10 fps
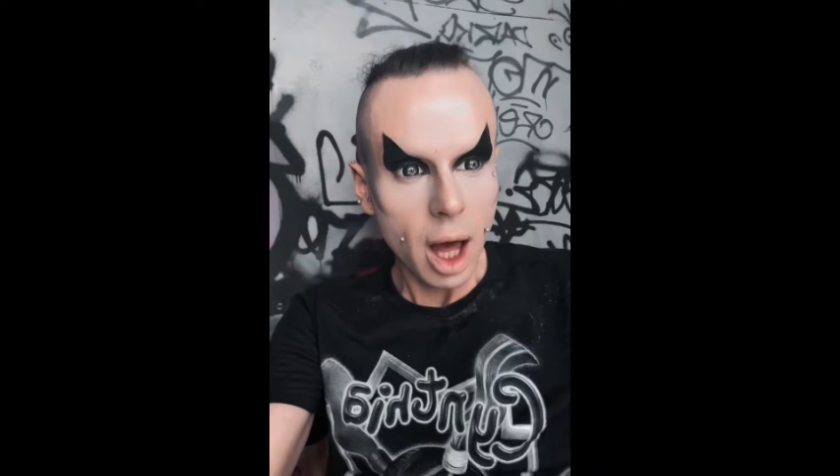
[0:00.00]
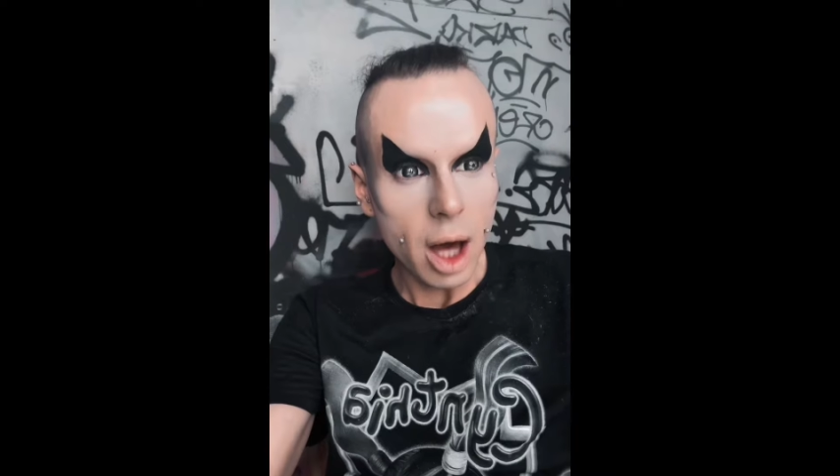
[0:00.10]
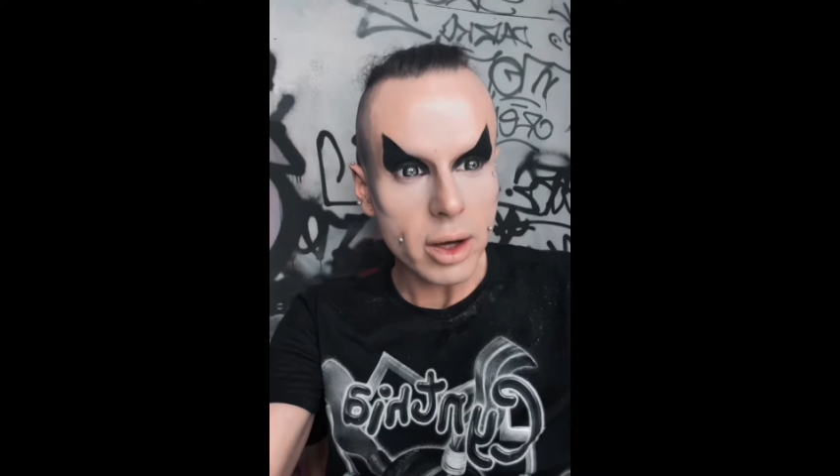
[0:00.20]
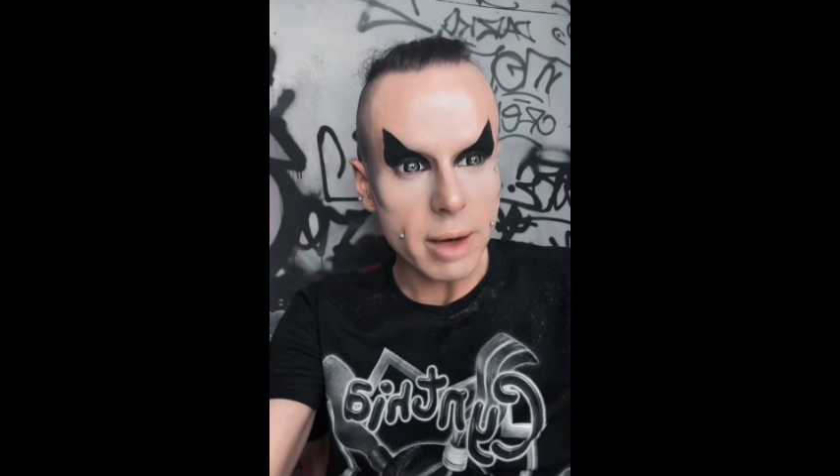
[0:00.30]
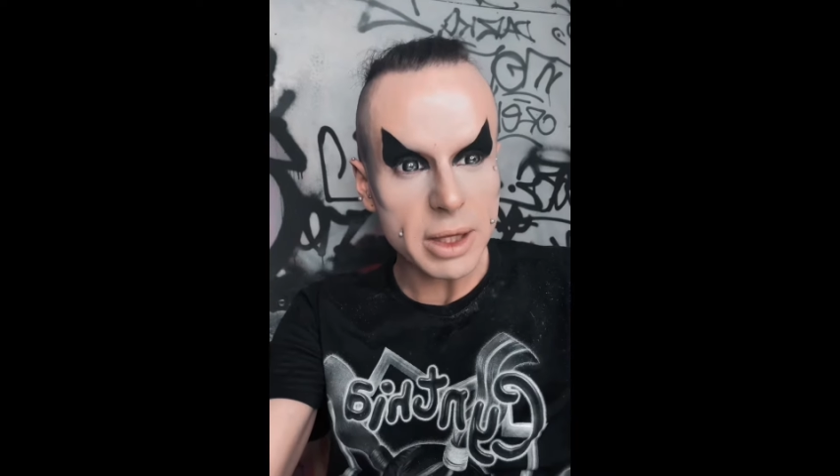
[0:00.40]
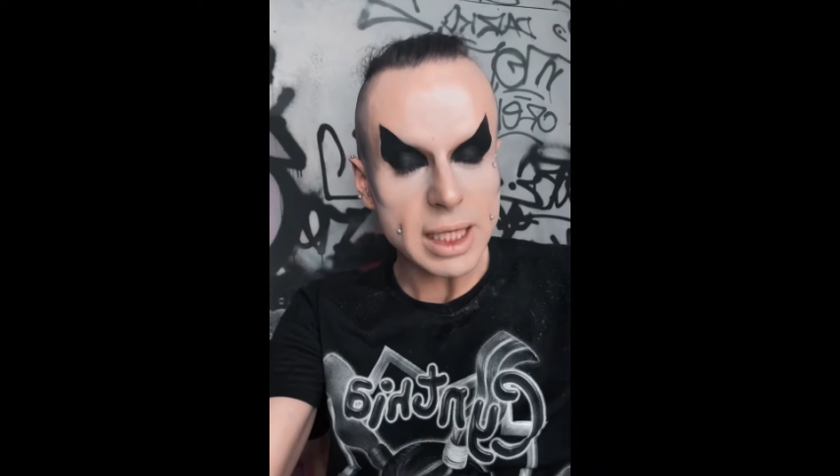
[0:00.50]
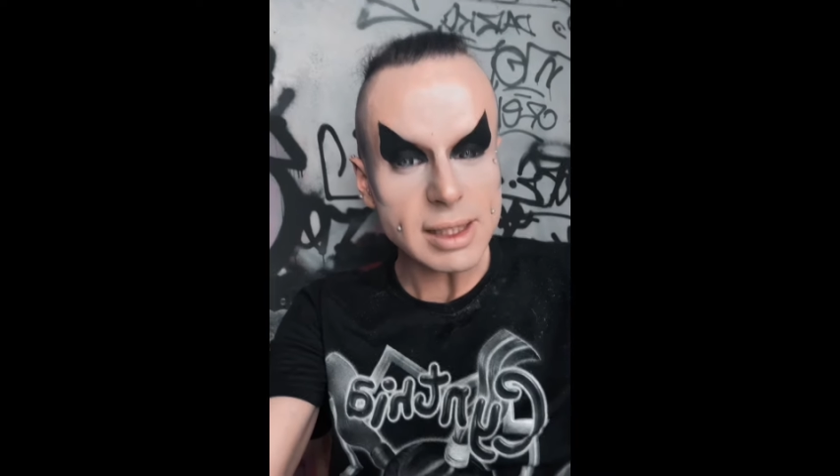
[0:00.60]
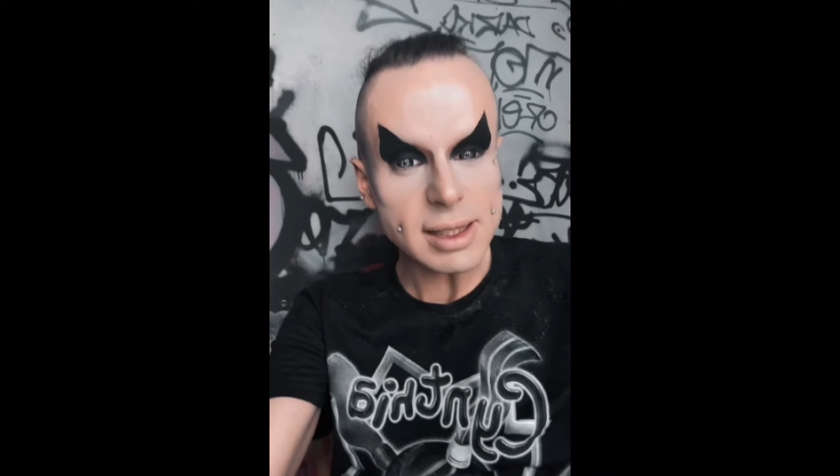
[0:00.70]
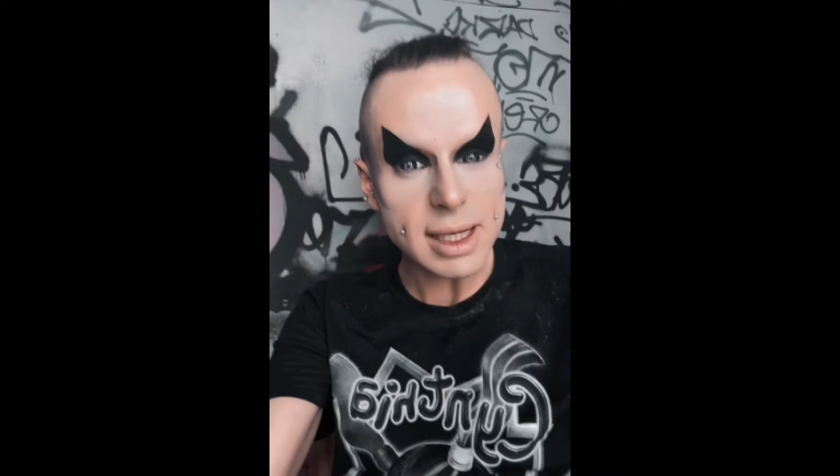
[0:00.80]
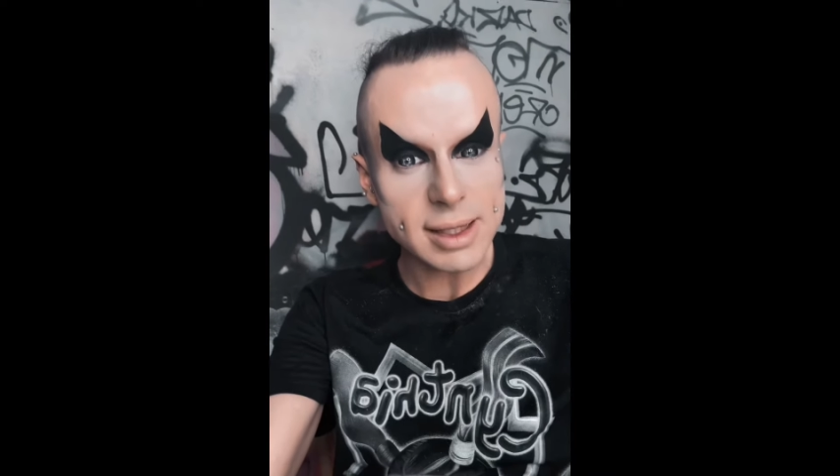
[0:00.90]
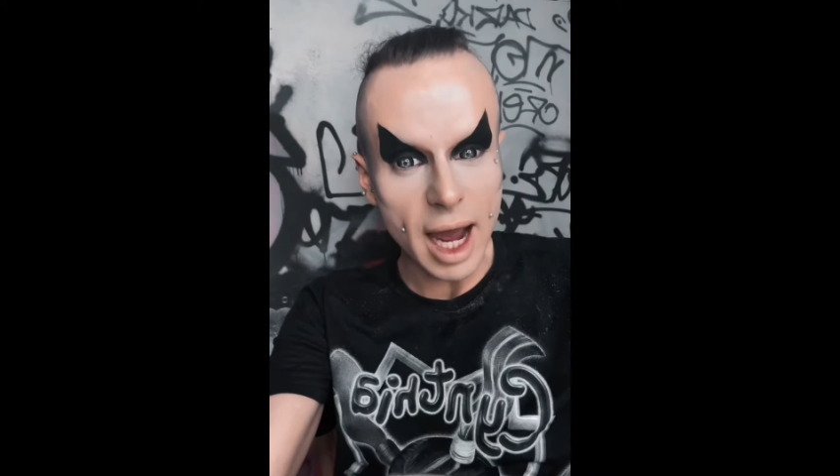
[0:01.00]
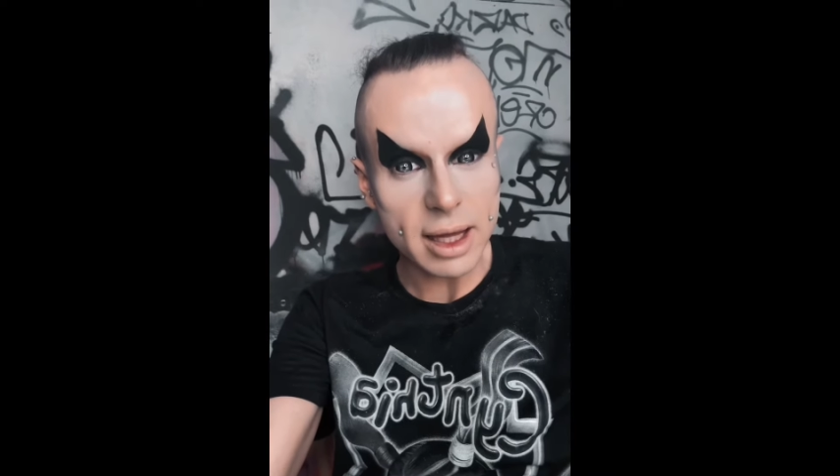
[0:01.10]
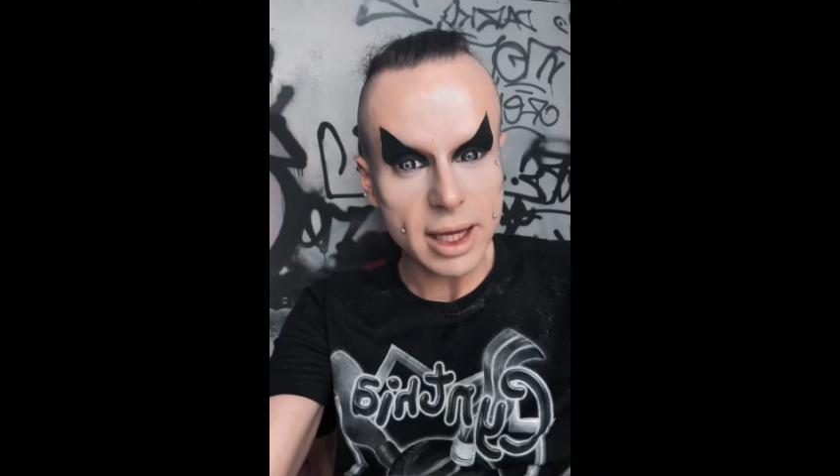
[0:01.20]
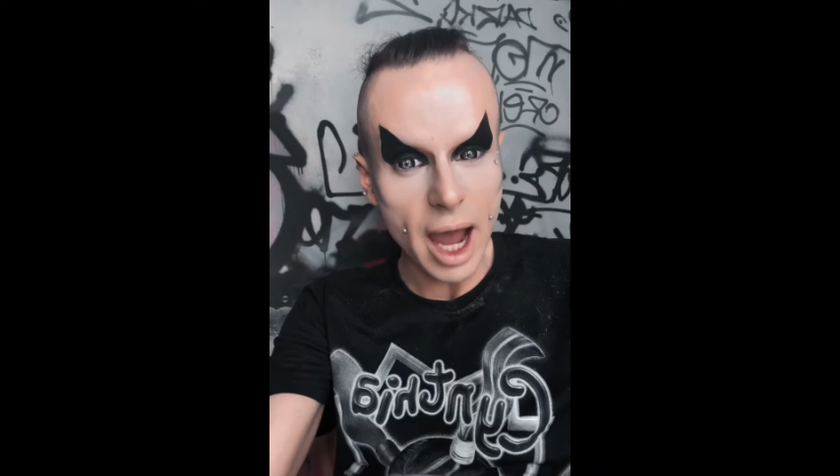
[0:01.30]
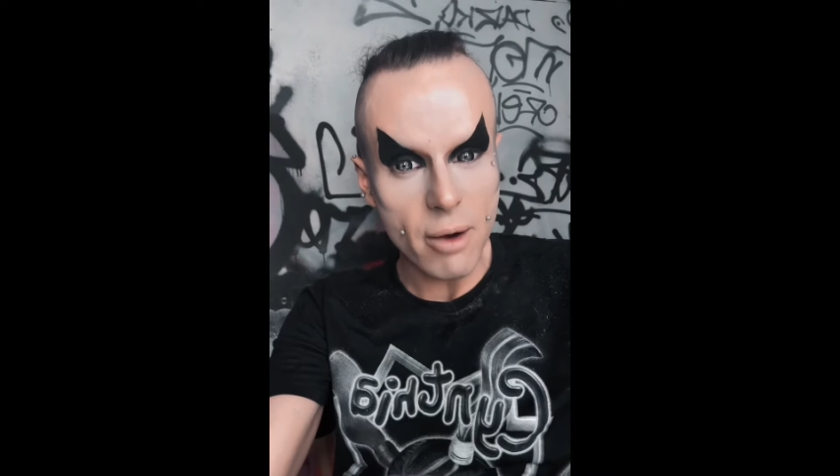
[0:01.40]
Okay, but this is
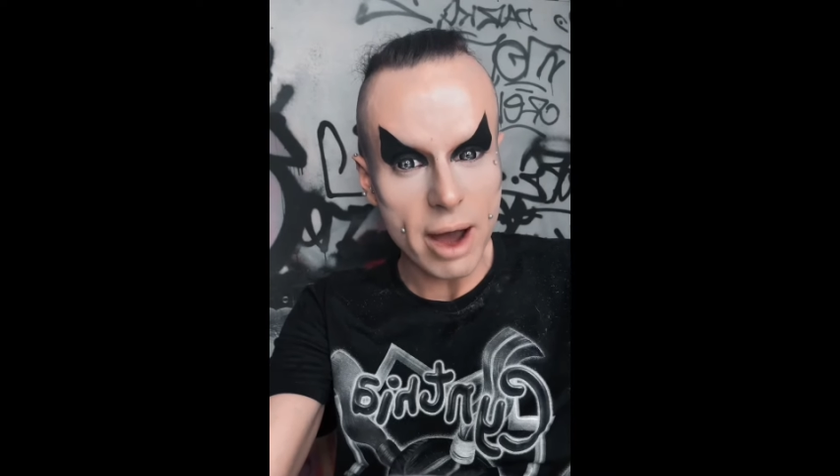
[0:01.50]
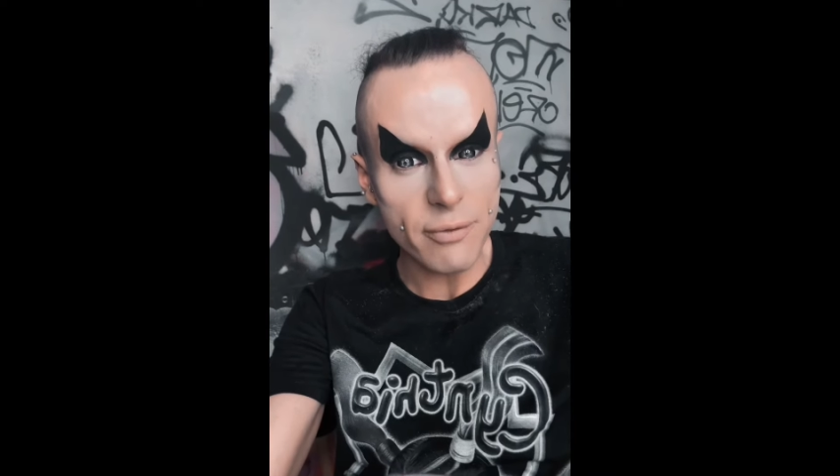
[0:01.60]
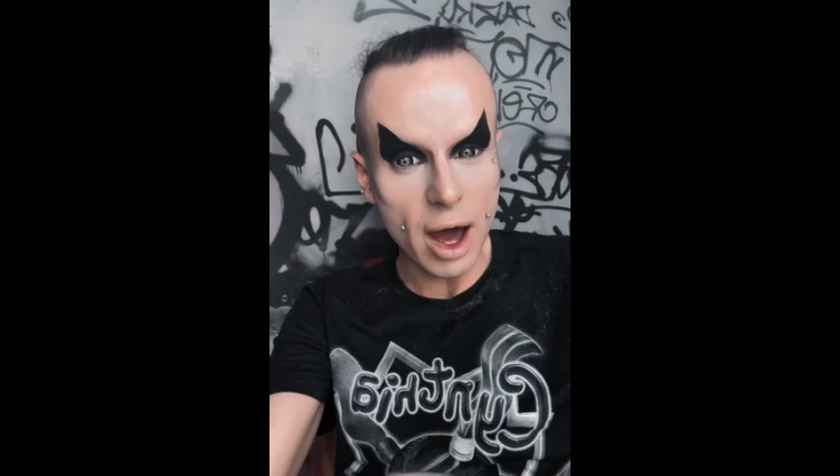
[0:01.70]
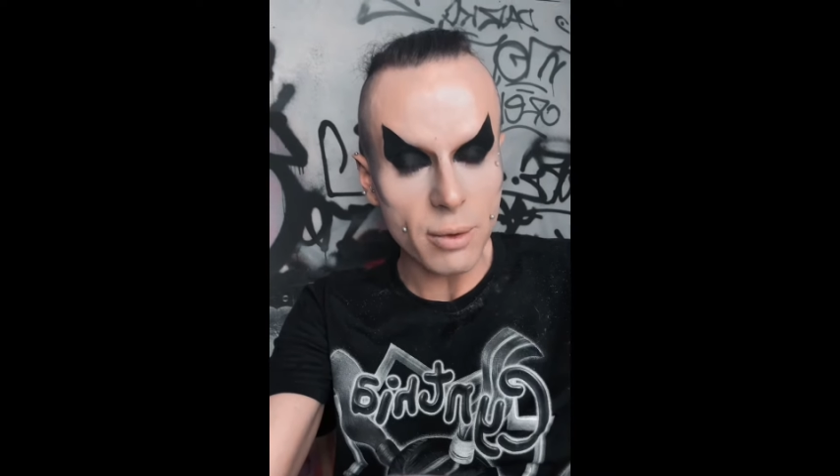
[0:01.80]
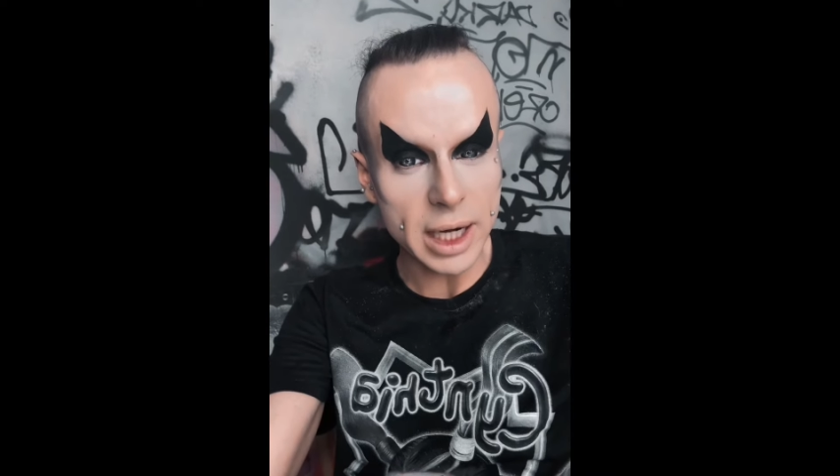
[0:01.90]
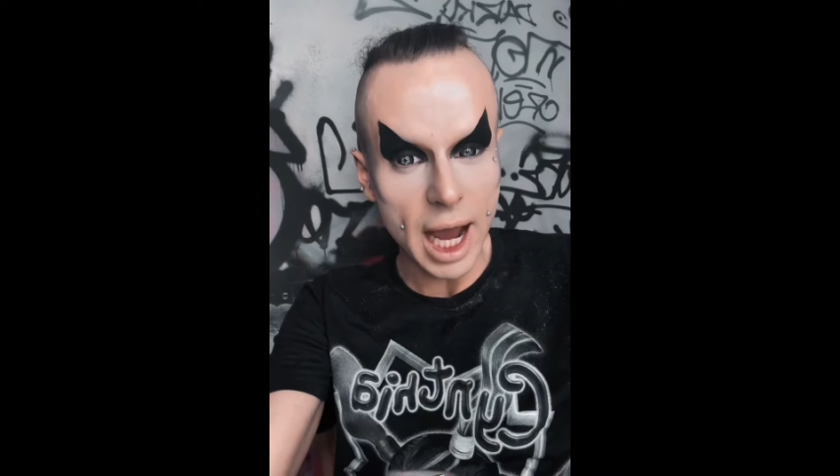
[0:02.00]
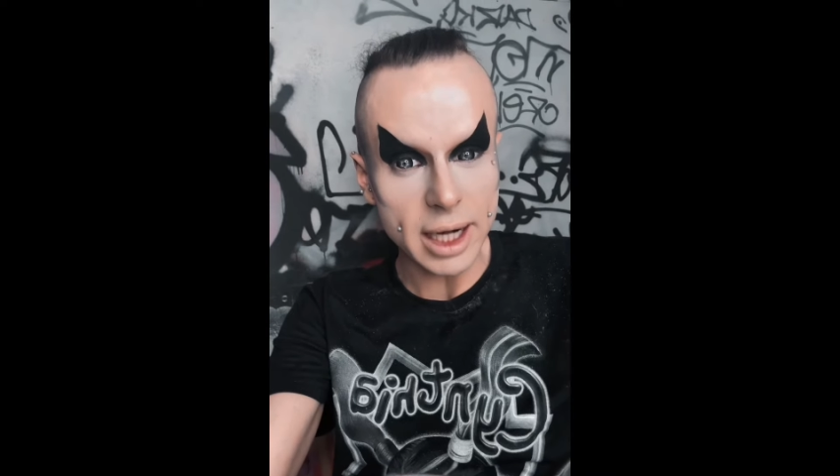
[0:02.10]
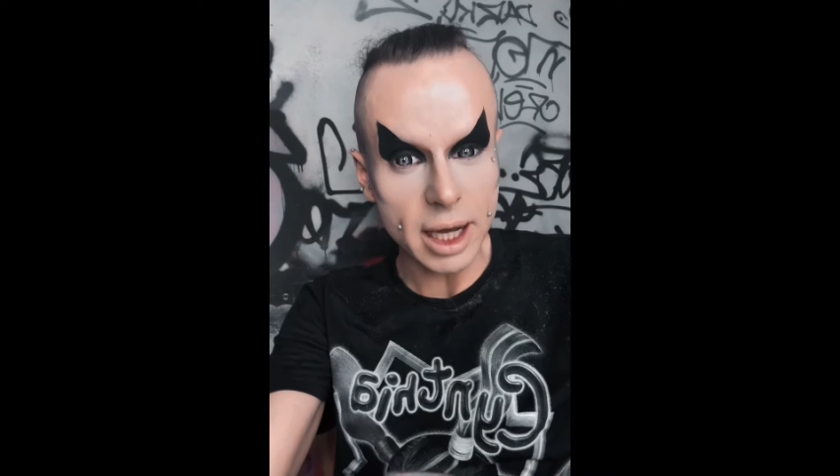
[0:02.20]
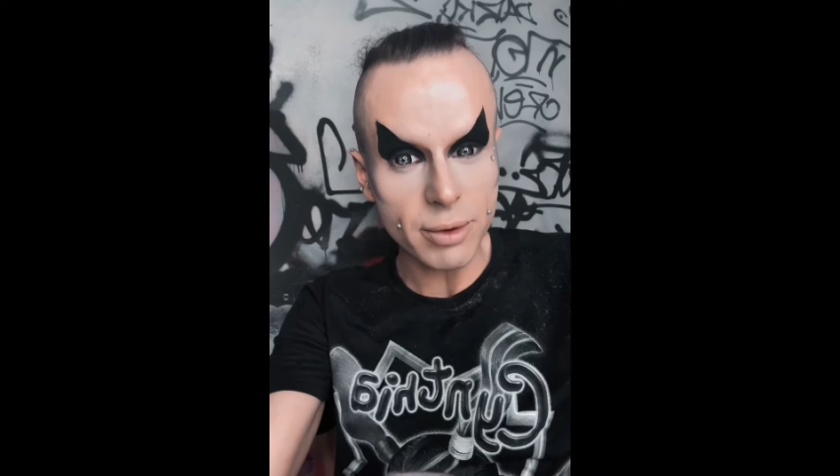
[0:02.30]
exactly how I felt when I had to